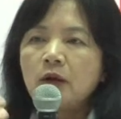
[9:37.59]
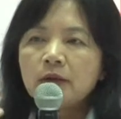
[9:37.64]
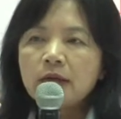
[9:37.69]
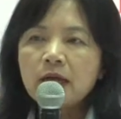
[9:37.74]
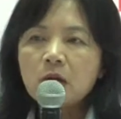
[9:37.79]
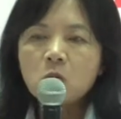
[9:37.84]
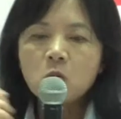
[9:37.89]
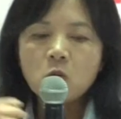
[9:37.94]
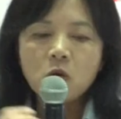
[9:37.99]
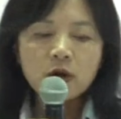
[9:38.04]

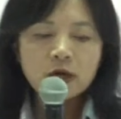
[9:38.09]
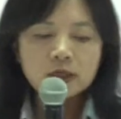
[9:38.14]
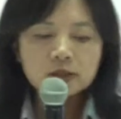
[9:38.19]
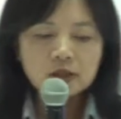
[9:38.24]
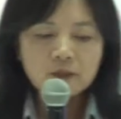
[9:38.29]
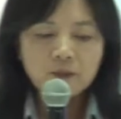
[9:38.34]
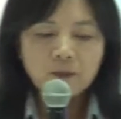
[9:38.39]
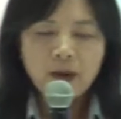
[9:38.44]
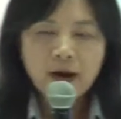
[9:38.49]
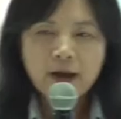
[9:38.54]
Now, what is
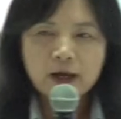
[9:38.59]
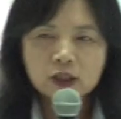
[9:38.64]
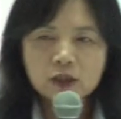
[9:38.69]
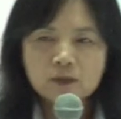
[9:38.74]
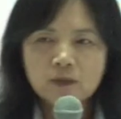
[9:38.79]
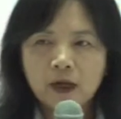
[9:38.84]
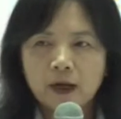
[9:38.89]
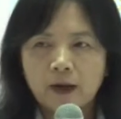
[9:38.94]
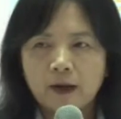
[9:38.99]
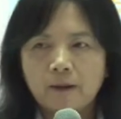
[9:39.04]
a
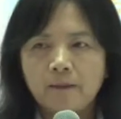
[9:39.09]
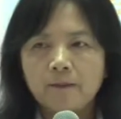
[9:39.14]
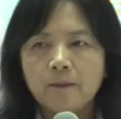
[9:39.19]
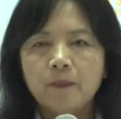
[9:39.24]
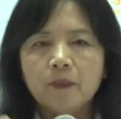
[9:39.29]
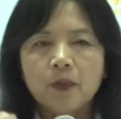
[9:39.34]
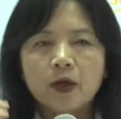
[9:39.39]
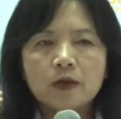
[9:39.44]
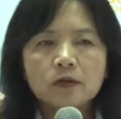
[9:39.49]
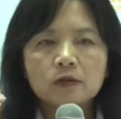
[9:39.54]
plasma?
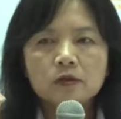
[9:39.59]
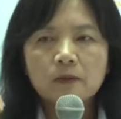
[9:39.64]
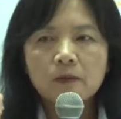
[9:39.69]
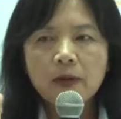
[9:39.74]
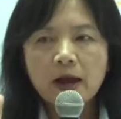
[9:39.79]
The